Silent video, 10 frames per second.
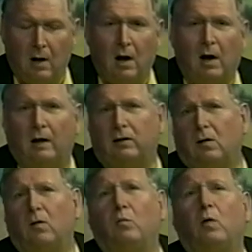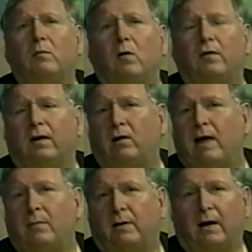Let's go on one more thing on
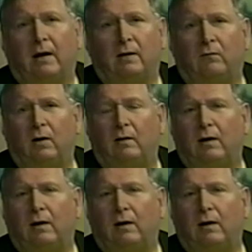appetizing.